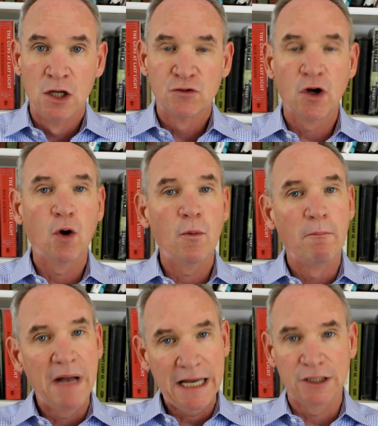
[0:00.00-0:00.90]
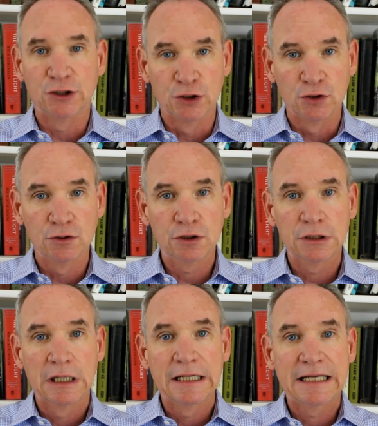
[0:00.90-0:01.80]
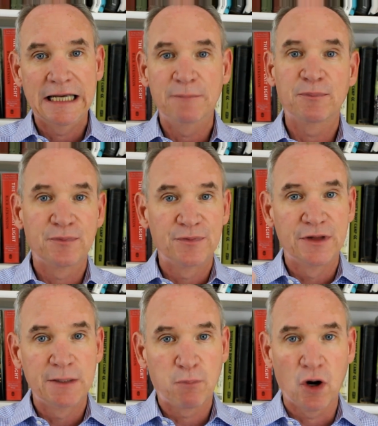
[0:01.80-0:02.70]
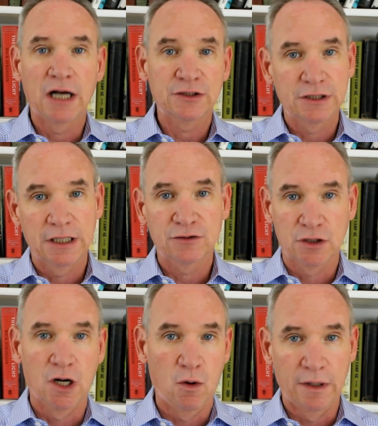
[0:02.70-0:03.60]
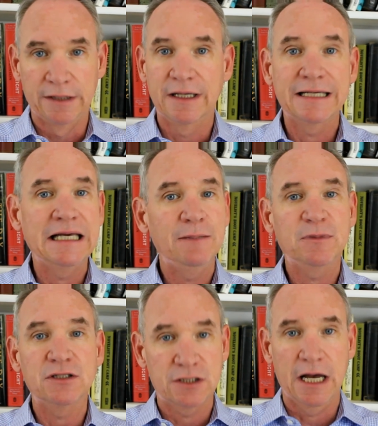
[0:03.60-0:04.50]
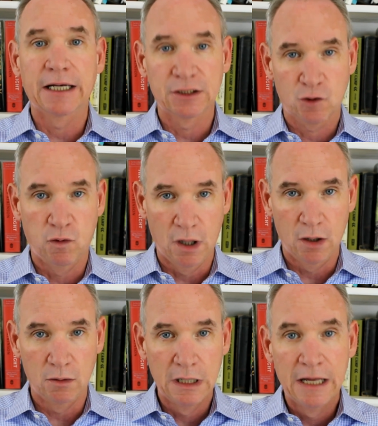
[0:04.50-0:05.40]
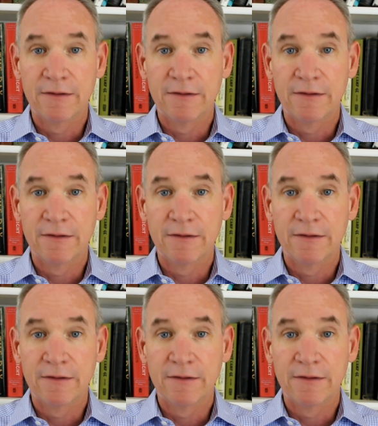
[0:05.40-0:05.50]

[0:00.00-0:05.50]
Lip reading: So managers keep the process going. They keep the status quo.